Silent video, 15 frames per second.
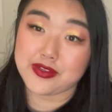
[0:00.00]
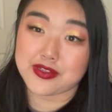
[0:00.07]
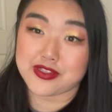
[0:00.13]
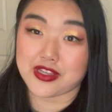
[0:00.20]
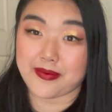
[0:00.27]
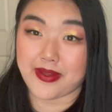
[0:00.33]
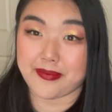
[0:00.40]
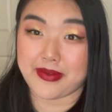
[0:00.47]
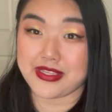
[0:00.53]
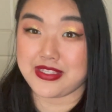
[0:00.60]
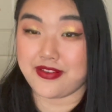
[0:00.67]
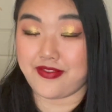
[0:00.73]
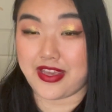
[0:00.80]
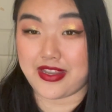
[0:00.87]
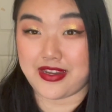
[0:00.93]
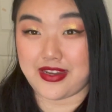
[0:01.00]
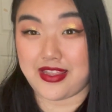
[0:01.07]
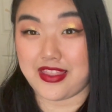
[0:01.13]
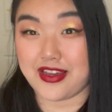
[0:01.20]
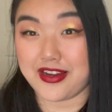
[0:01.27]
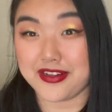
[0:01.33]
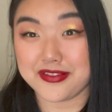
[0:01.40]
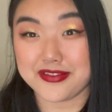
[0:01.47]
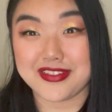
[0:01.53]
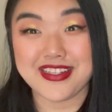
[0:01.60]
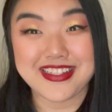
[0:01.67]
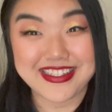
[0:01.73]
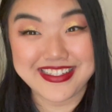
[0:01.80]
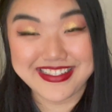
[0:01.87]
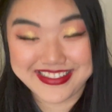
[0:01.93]
just saw my messy vanity there.
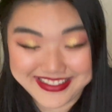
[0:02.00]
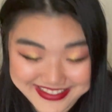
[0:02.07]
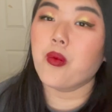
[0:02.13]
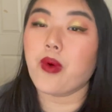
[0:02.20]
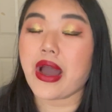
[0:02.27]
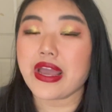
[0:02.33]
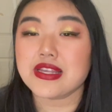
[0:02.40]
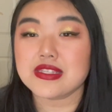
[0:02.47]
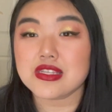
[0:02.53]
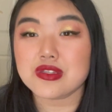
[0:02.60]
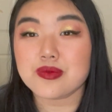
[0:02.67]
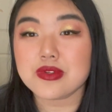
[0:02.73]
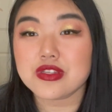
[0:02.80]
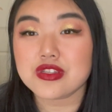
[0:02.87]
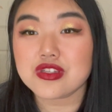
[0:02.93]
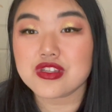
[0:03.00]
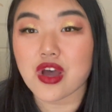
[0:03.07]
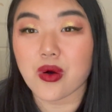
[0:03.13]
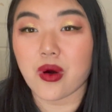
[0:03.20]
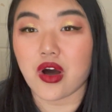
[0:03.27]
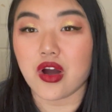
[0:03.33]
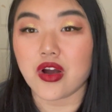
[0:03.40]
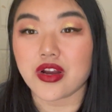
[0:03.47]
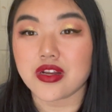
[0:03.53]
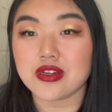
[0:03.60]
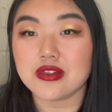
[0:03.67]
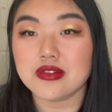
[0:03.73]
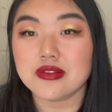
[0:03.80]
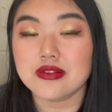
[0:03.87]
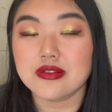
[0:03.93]
Why is this one so hard?
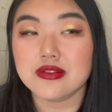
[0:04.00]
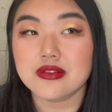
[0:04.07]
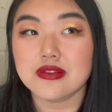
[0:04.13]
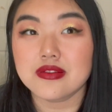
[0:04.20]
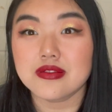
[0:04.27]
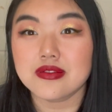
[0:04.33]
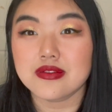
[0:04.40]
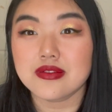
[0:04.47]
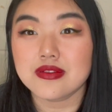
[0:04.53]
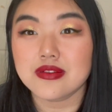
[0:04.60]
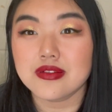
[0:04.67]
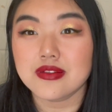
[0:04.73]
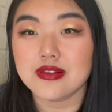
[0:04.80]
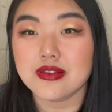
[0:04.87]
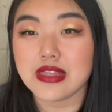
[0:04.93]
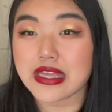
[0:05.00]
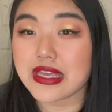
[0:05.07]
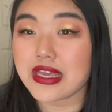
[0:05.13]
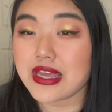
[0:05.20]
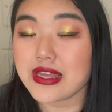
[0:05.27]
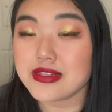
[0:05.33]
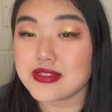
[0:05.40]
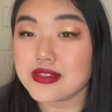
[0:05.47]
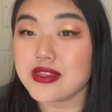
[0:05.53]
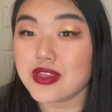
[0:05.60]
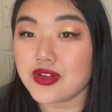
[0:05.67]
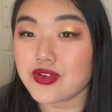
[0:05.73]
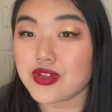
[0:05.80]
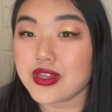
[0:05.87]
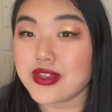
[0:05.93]
Like, it's
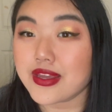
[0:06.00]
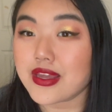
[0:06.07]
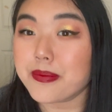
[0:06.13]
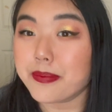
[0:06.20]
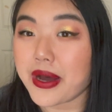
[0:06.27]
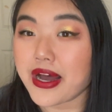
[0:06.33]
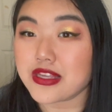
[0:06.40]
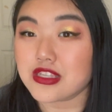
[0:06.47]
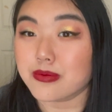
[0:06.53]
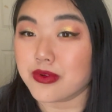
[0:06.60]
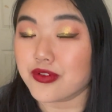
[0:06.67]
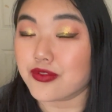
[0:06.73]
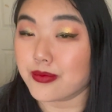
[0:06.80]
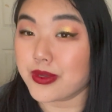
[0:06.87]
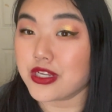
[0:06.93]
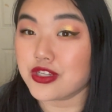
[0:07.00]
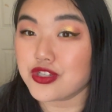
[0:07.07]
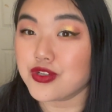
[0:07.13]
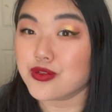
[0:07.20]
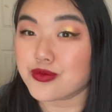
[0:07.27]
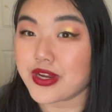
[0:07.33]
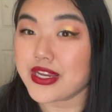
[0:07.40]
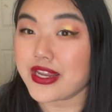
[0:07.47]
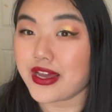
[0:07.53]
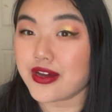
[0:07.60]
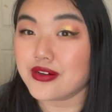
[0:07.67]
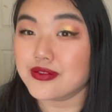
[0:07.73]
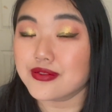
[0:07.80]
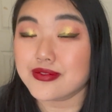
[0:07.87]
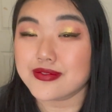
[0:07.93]
literally like impossible for me to choose right now.
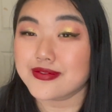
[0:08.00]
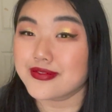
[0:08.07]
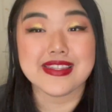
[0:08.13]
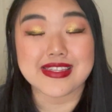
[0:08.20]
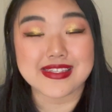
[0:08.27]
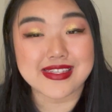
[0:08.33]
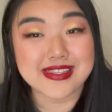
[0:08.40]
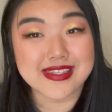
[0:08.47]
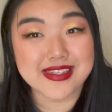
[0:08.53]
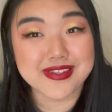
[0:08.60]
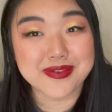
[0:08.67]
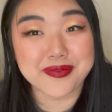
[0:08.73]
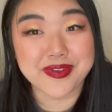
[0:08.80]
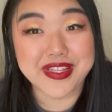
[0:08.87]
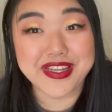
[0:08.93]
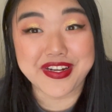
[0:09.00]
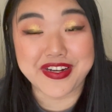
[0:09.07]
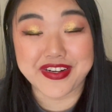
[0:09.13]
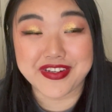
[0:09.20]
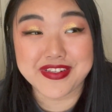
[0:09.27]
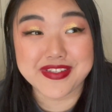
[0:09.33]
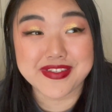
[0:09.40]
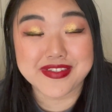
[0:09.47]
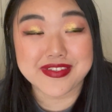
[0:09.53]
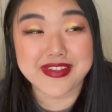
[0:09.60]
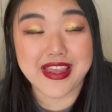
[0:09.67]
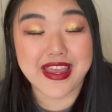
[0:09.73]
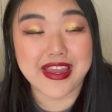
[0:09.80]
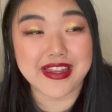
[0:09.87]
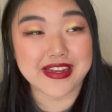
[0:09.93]
This decision really hurts,
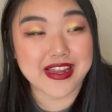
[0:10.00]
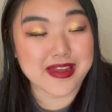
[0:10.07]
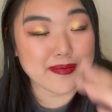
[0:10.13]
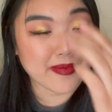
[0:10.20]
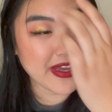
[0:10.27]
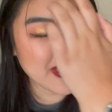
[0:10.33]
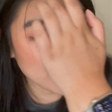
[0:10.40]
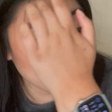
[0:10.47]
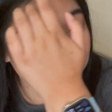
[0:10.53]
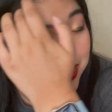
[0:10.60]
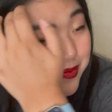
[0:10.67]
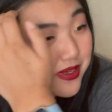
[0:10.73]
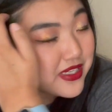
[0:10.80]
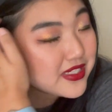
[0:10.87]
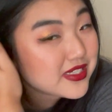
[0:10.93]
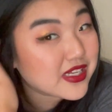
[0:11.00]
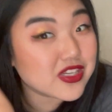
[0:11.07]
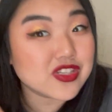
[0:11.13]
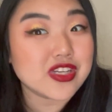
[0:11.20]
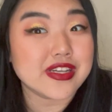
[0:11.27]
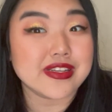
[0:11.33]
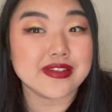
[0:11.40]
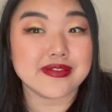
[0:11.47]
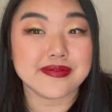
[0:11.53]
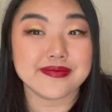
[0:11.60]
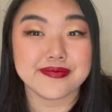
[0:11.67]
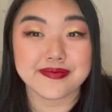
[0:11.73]
and I might change my decision